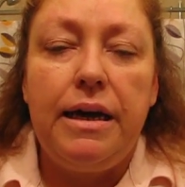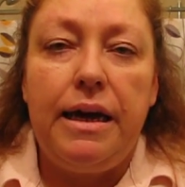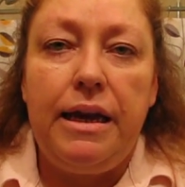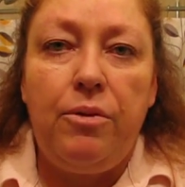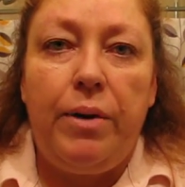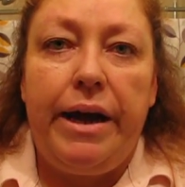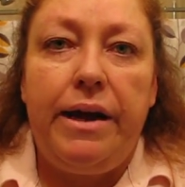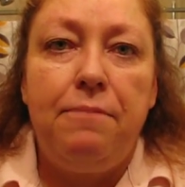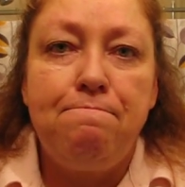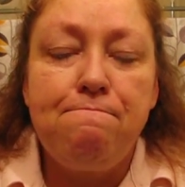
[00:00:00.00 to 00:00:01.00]

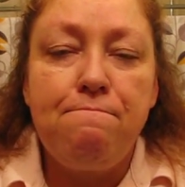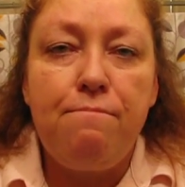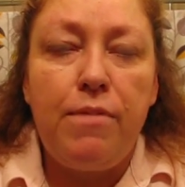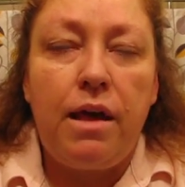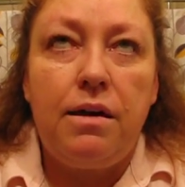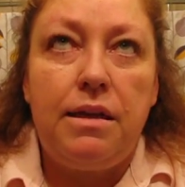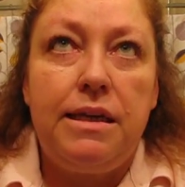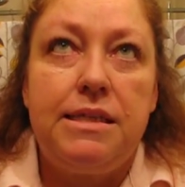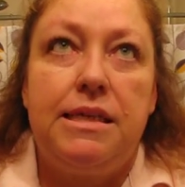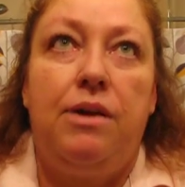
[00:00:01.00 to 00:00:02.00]
Anyway,
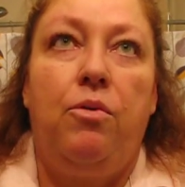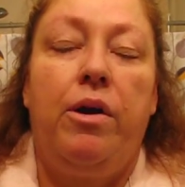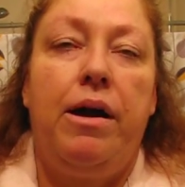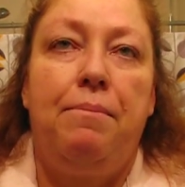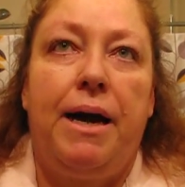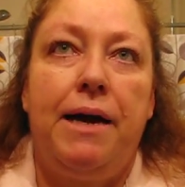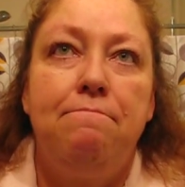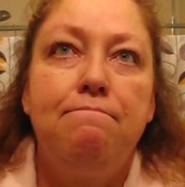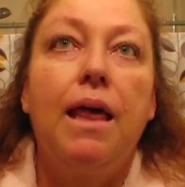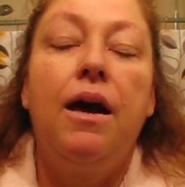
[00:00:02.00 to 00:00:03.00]
let's see, where am I?
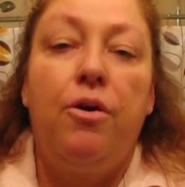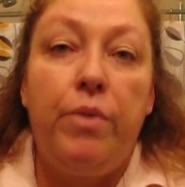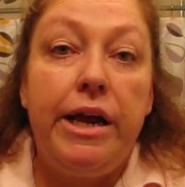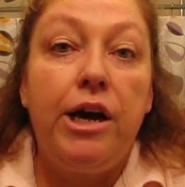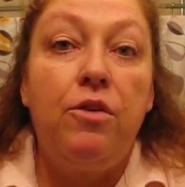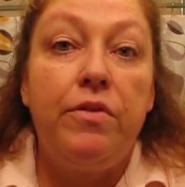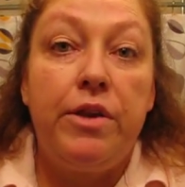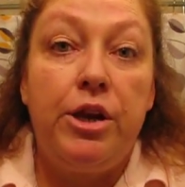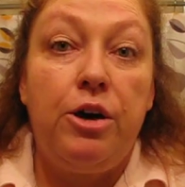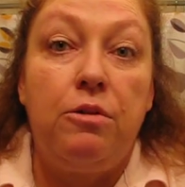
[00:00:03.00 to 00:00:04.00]
Reading over the
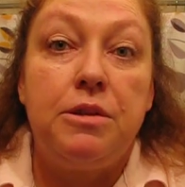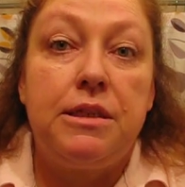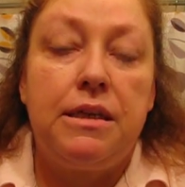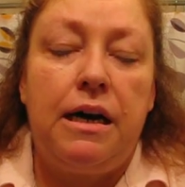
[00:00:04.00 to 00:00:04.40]
notes.